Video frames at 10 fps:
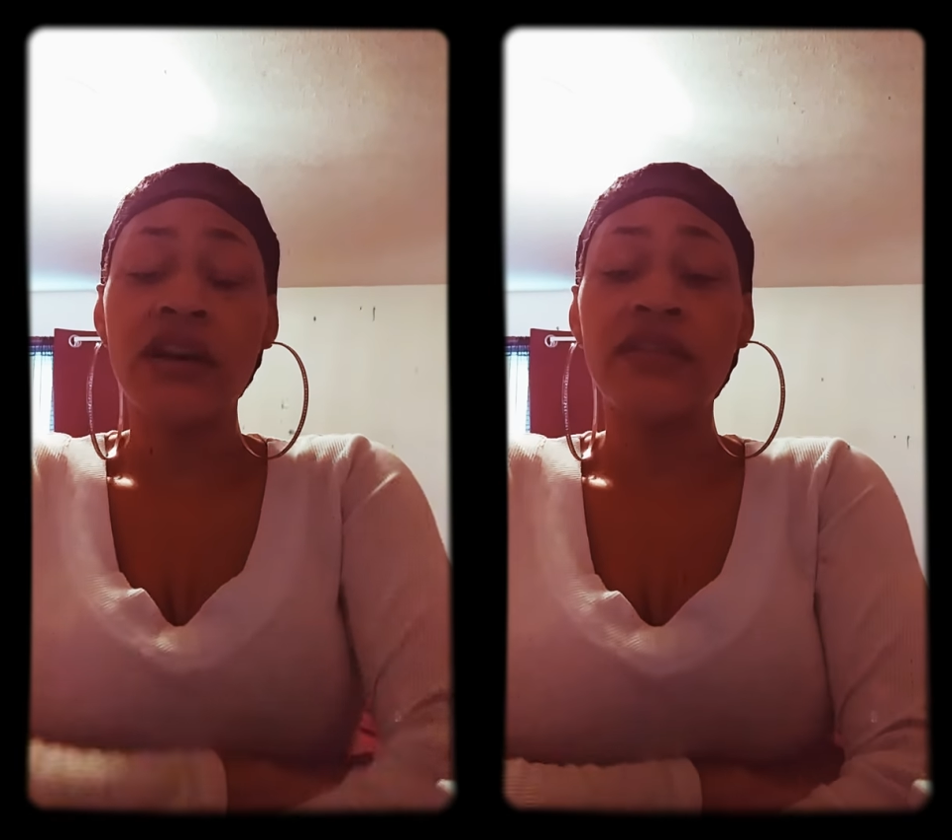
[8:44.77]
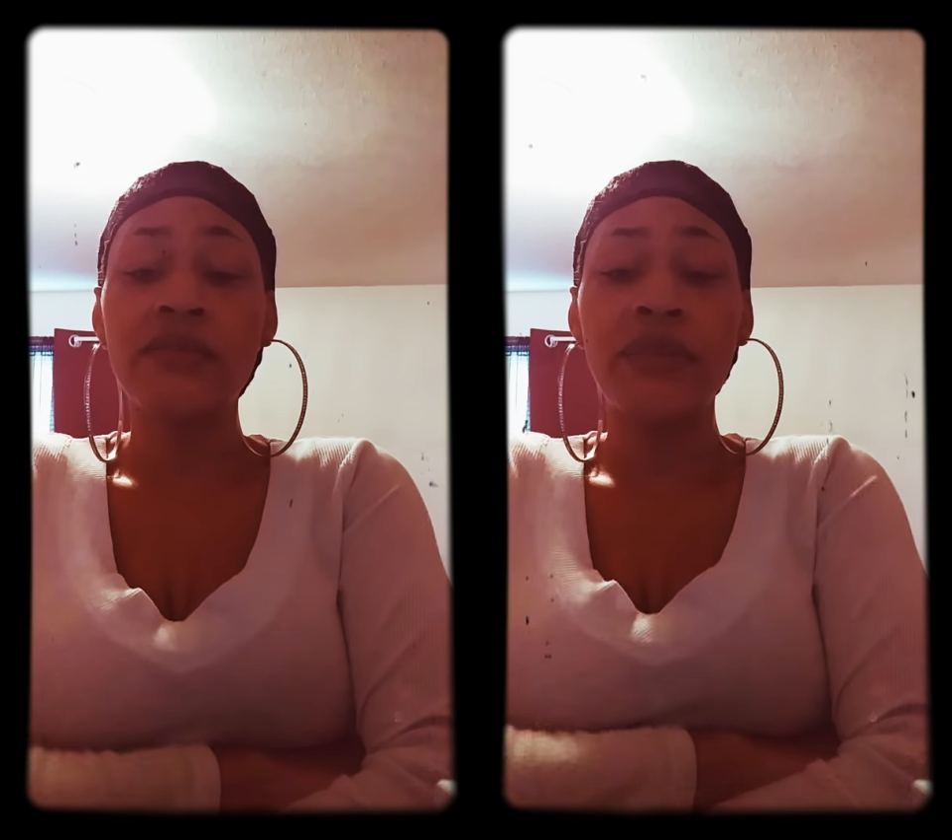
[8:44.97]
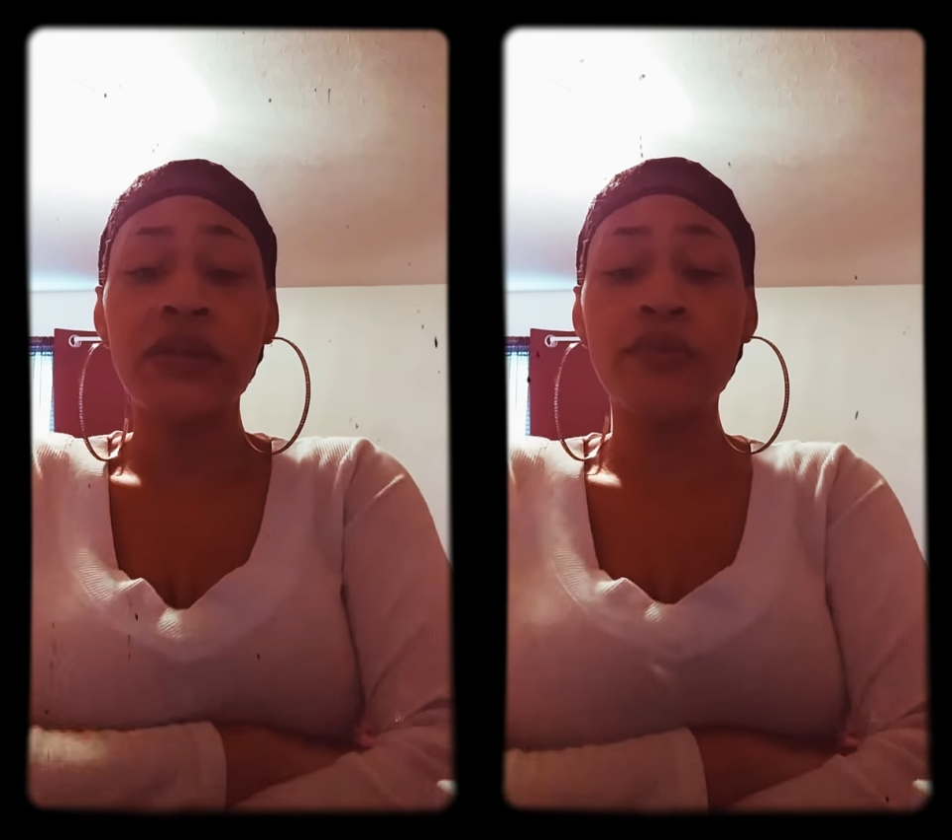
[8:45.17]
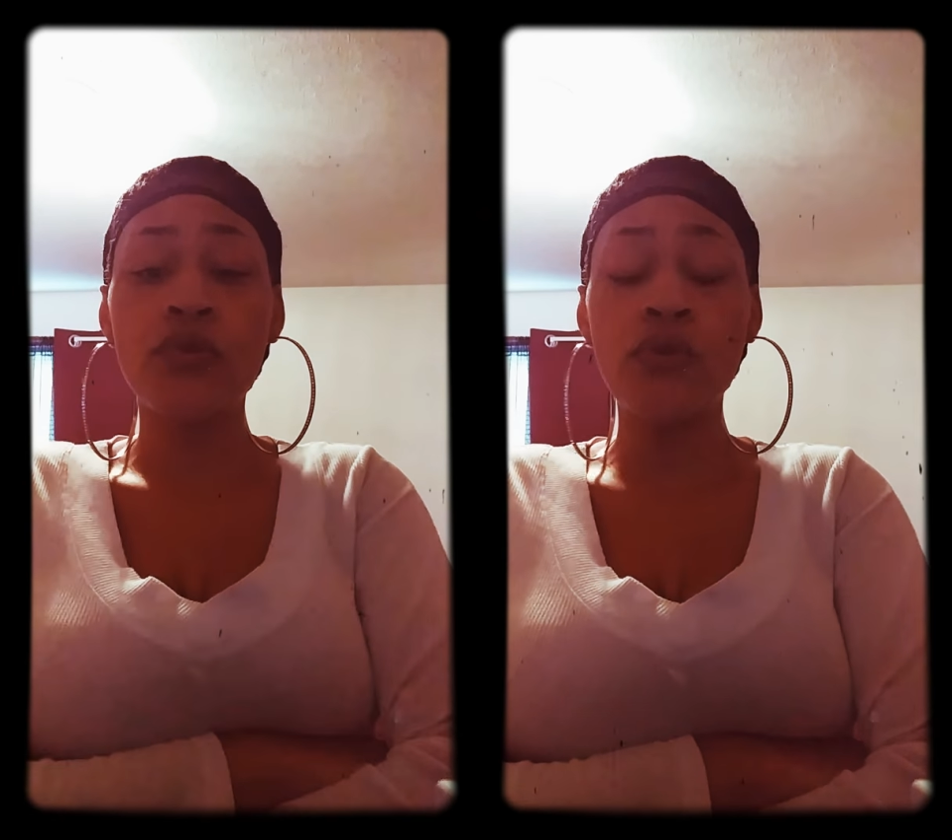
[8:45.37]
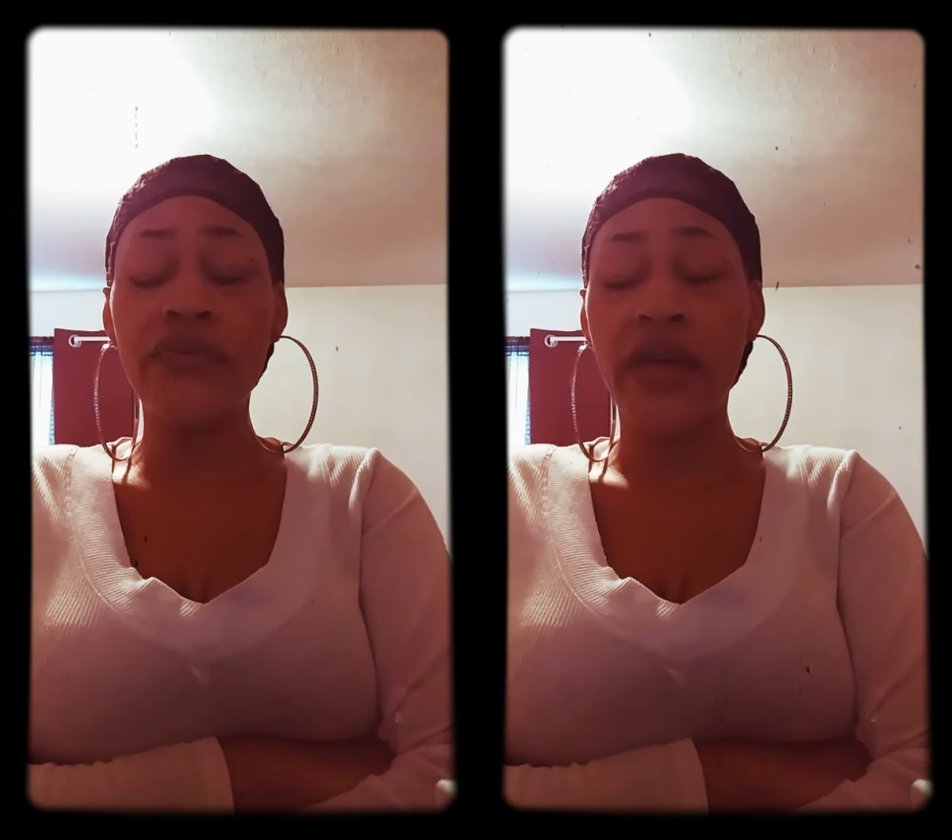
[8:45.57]
other
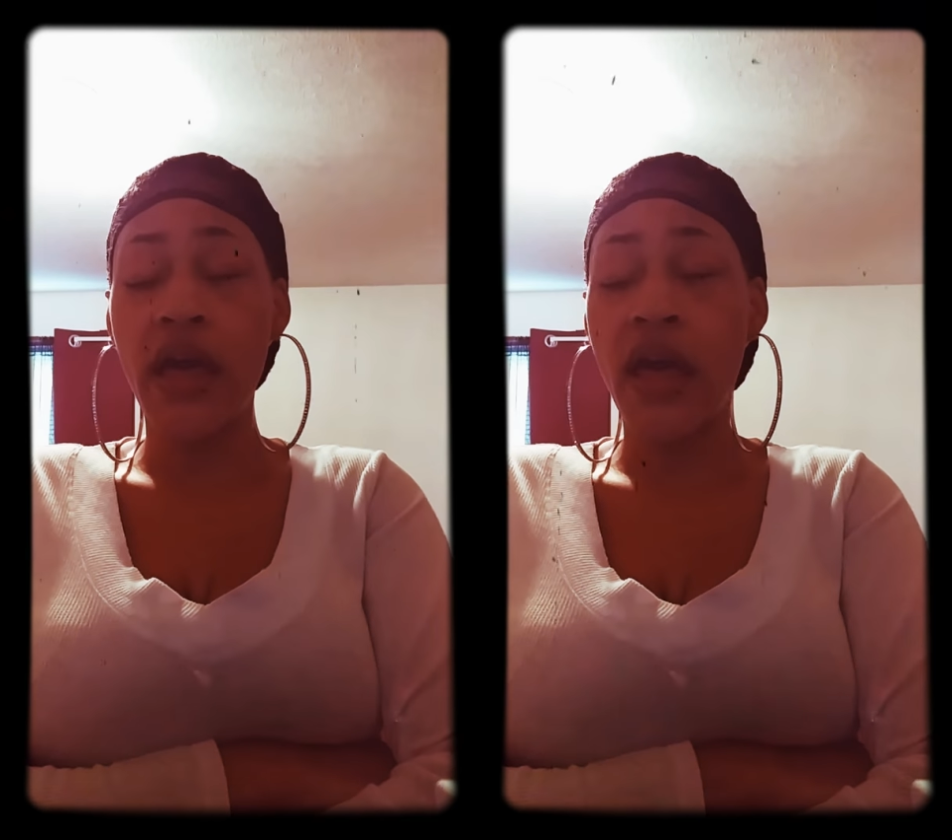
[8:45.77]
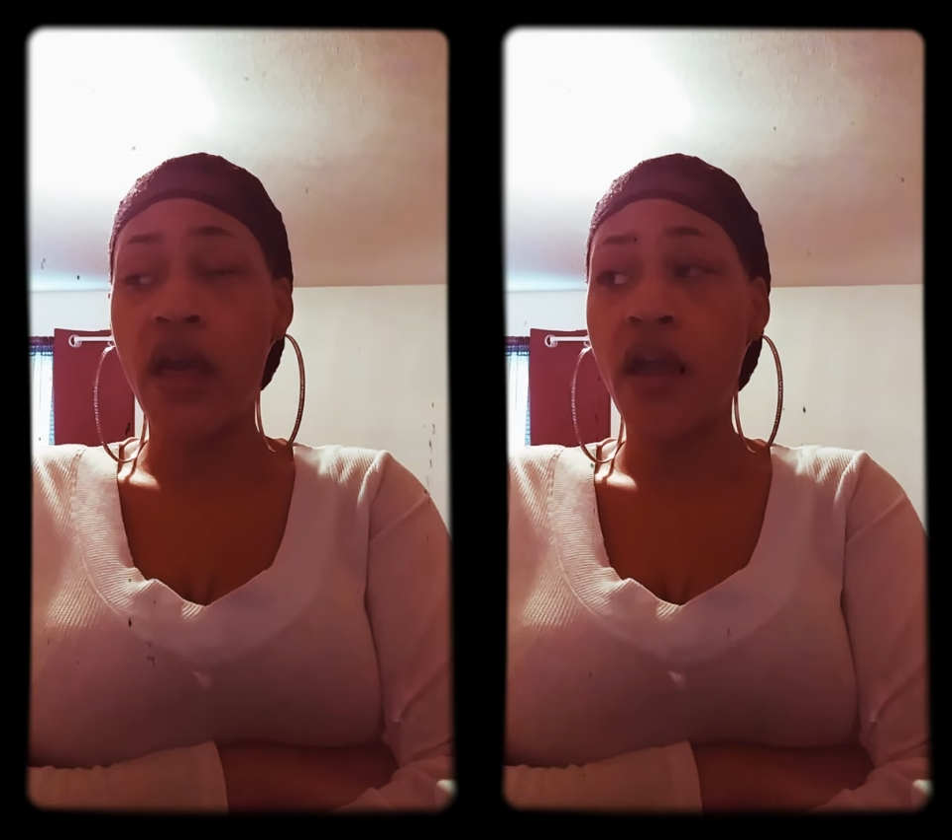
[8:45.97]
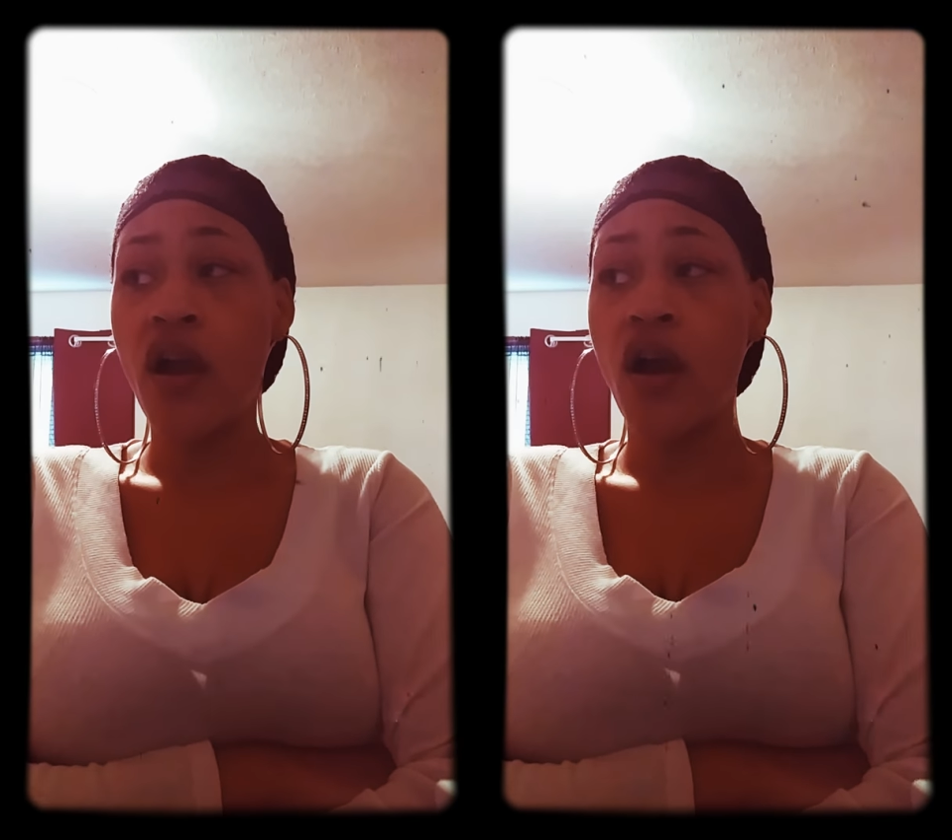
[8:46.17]
people that